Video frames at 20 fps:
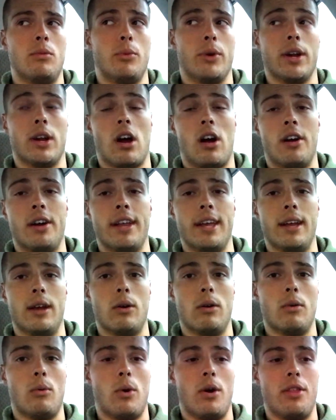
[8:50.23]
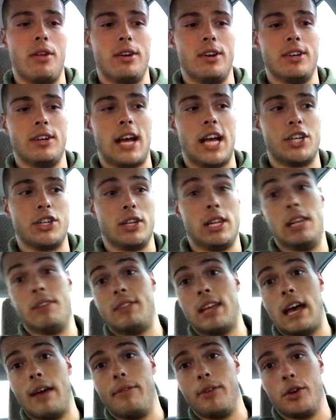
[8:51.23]
regarding whether I should
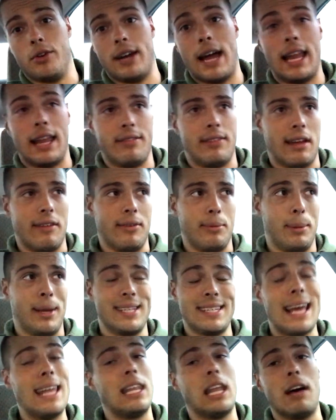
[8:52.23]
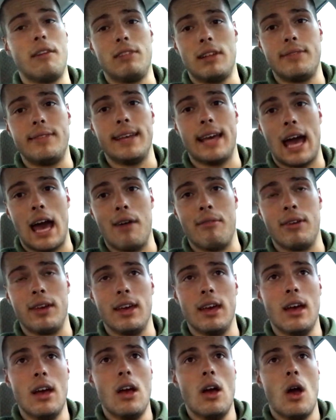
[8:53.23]
lift heavy or not lift heavy, because I love lifting
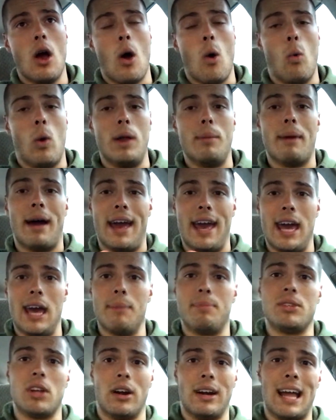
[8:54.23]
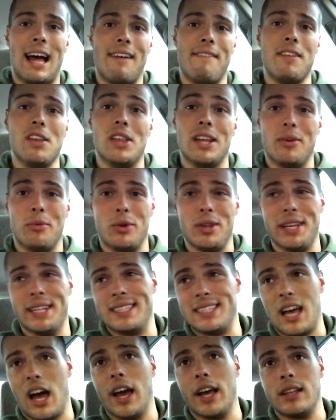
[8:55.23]
heavy when my hips are not feeling really
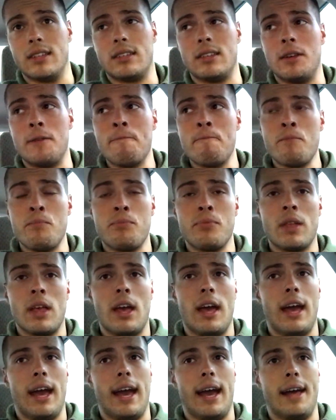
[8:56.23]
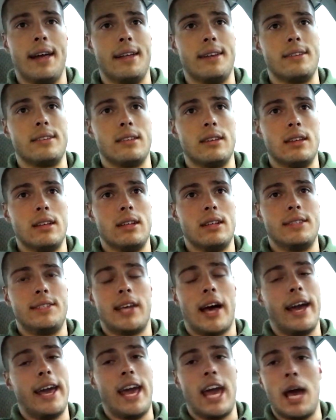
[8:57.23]
tight. And
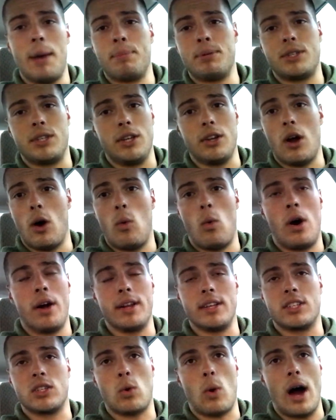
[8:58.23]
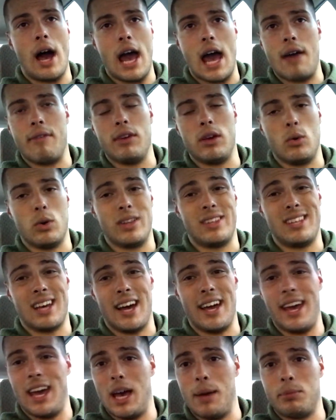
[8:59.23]
tight hips, you don't want to squat heavy with
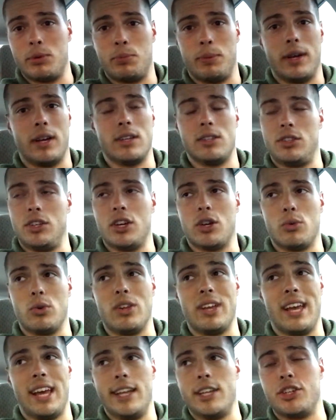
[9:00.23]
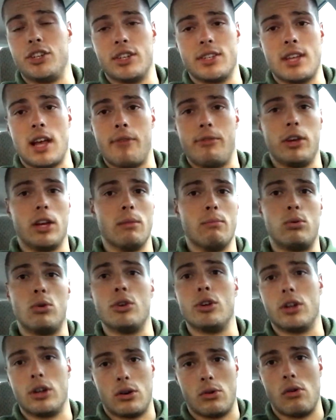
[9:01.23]
tight hips, because you could really injure yourself. You could
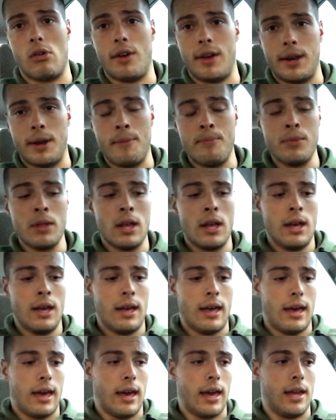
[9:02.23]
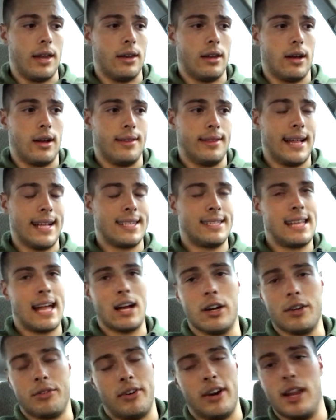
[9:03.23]
pull your groin, and that's
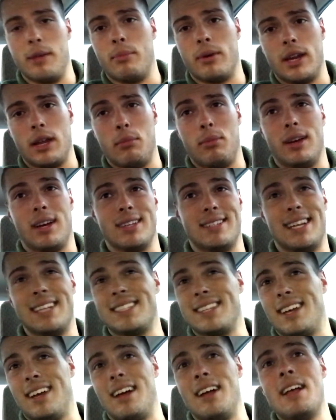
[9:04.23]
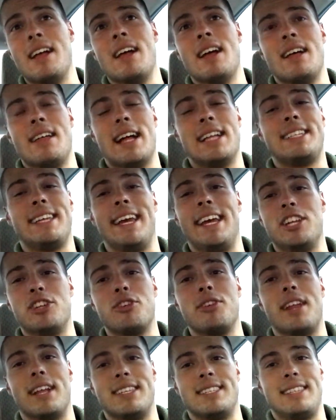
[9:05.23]
good for anybody, because that's an
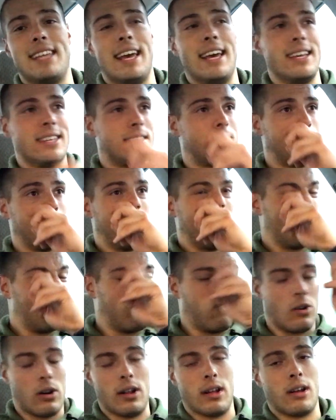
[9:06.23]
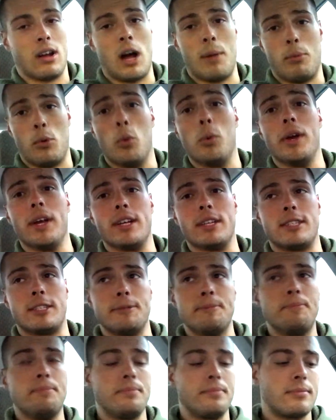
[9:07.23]
injury that stays for a couple
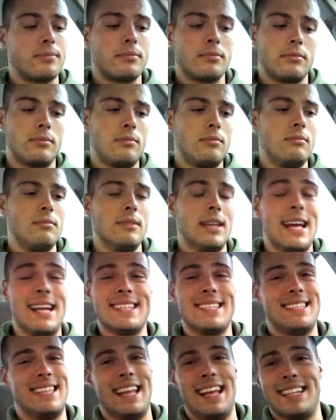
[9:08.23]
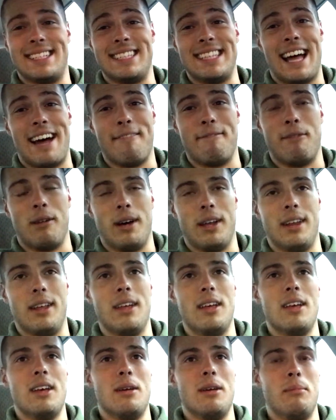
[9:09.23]
weeks, and it's not fun,
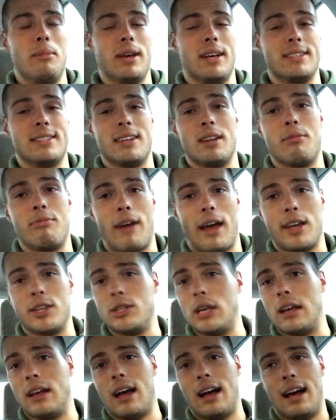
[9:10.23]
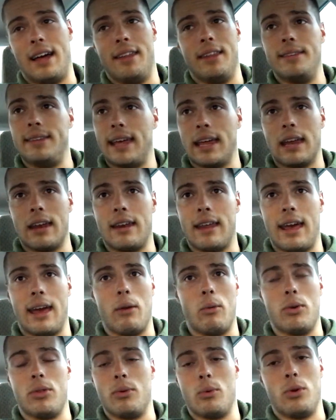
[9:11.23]
because it affects you on a day-to-day
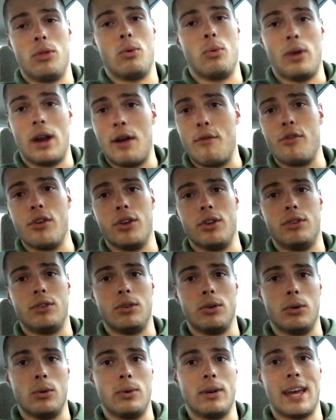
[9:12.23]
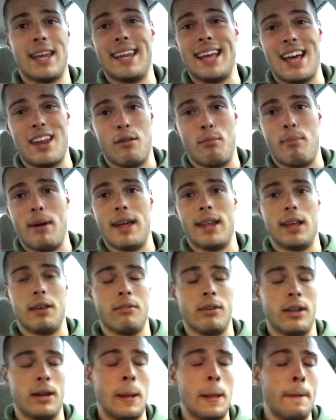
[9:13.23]
with whatever you do, getting out of bed
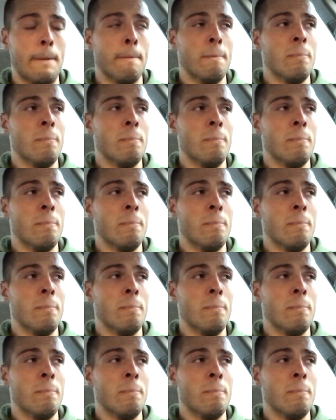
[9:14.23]
even.